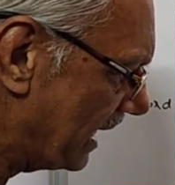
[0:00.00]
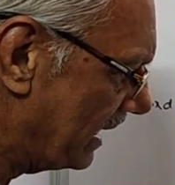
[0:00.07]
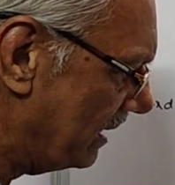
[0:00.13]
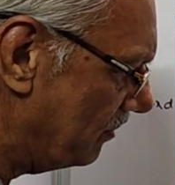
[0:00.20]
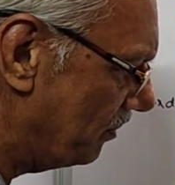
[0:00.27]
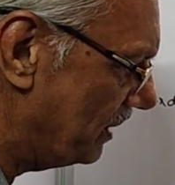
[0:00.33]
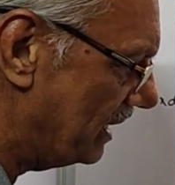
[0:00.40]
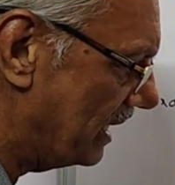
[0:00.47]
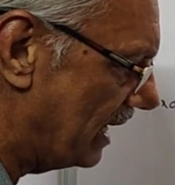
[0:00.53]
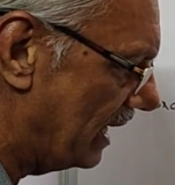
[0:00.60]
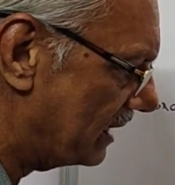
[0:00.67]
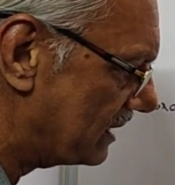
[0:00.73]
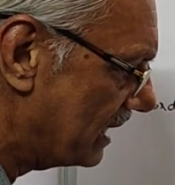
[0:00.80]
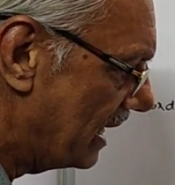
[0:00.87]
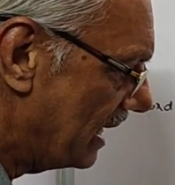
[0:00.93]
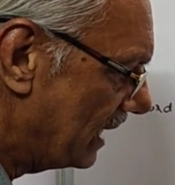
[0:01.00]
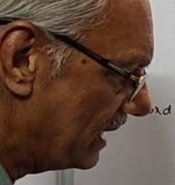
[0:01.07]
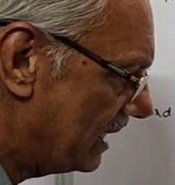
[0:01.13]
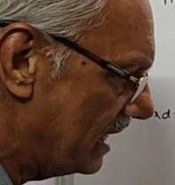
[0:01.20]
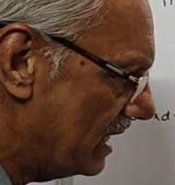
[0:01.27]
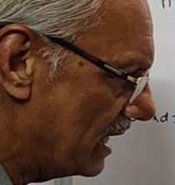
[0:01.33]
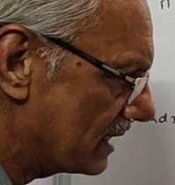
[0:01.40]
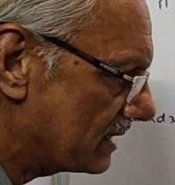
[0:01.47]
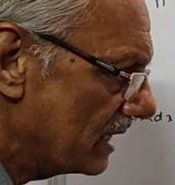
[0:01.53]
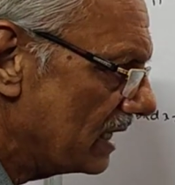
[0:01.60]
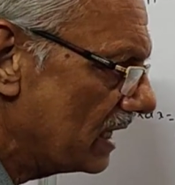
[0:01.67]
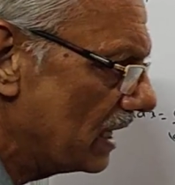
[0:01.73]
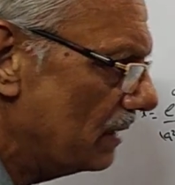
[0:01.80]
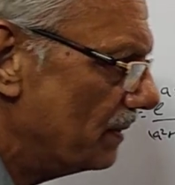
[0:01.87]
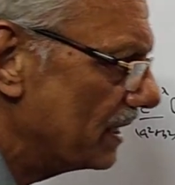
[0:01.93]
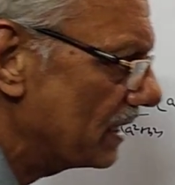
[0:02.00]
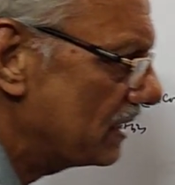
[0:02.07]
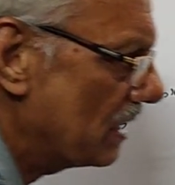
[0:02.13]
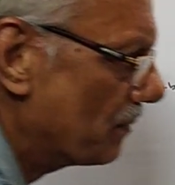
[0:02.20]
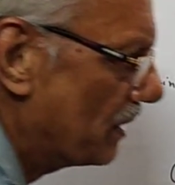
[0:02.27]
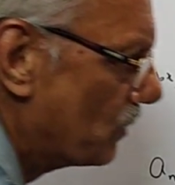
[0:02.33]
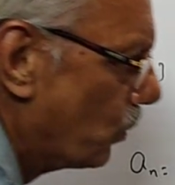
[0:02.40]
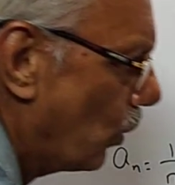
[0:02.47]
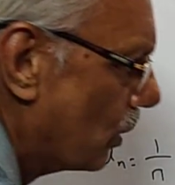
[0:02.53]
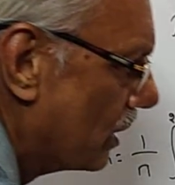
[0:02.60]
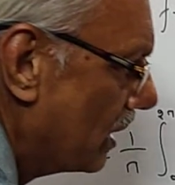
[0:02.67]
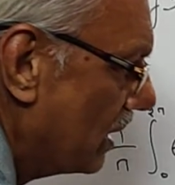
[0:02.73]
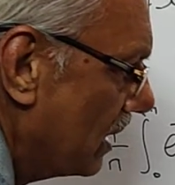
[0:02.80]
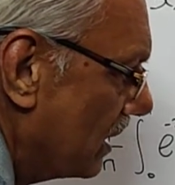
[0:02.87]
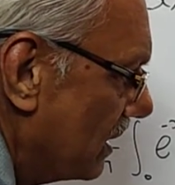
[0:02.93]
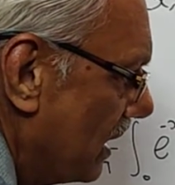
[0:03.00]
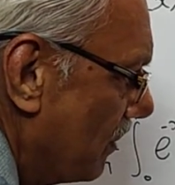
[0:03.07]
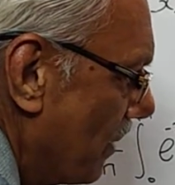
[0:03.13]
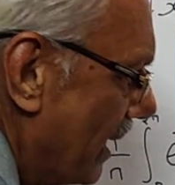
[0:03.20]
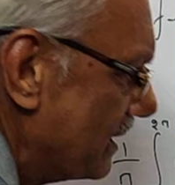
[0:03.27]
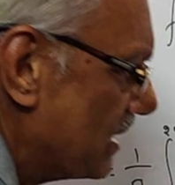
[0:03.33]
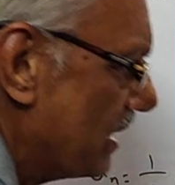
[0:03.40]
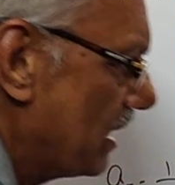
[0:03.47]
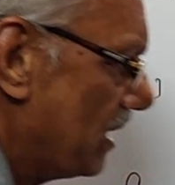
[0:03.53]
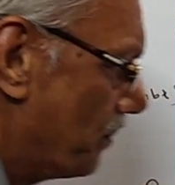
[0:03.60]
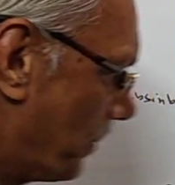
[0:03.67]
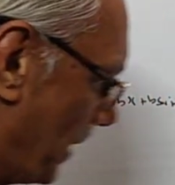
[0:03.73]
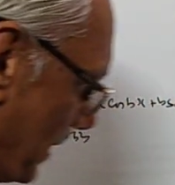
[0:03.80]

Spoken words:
sin bx dx, it will be nothing but what? The imaginary